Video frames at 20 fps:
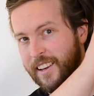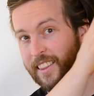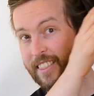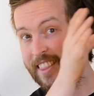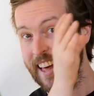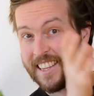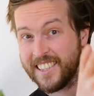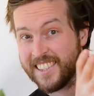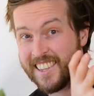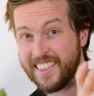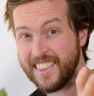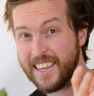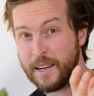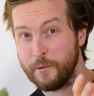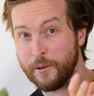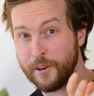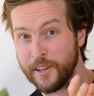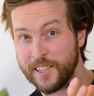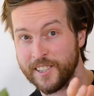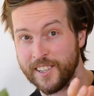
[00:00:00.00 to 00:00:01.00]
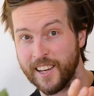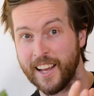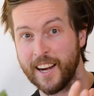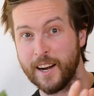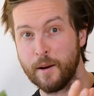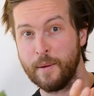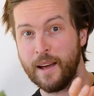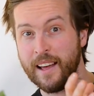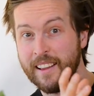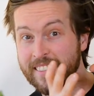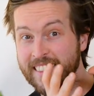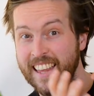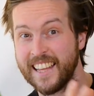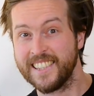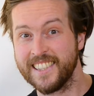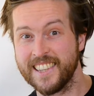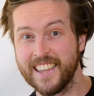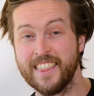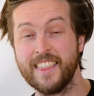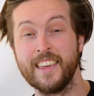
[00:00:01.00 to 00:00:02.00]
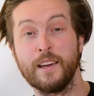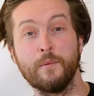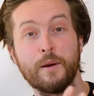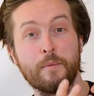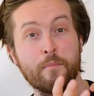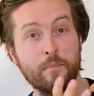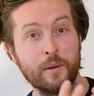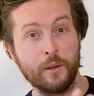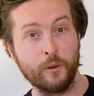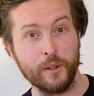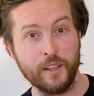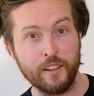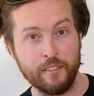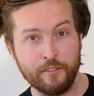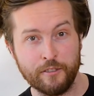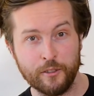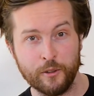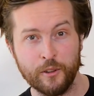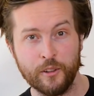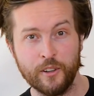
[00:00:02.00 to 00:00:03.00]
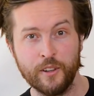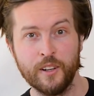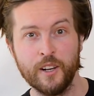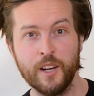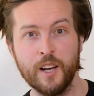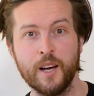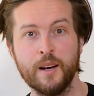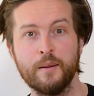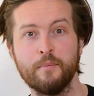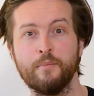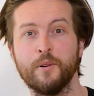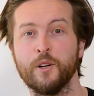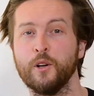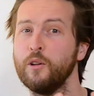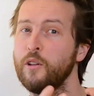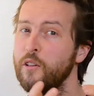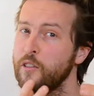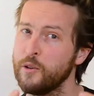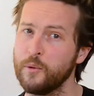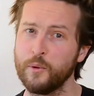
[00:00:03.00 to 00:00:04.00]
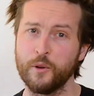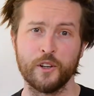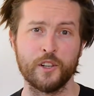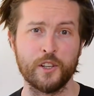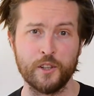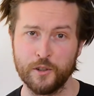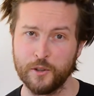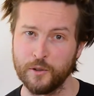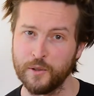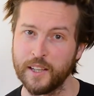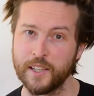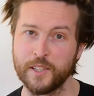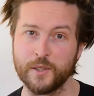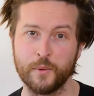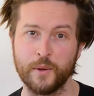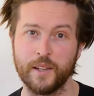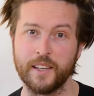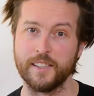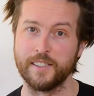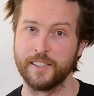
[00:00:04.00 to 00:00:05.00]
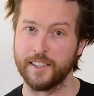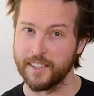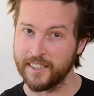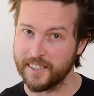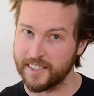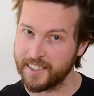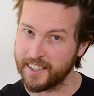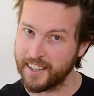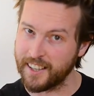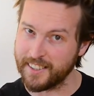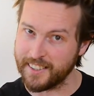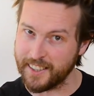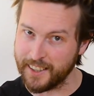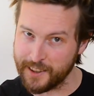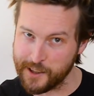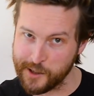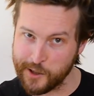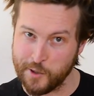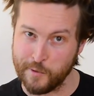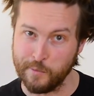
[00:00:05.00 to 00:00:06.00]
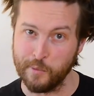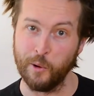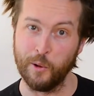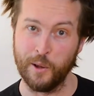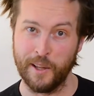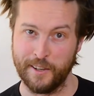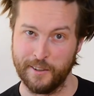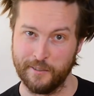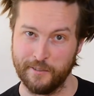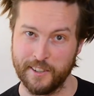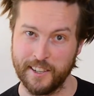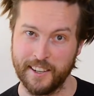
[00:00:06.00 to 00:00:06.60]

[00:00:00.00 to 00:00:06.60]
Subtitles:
That's the thing we're excited about. That's the thing we're building for. But all of the work you do next week is going to start down the small end of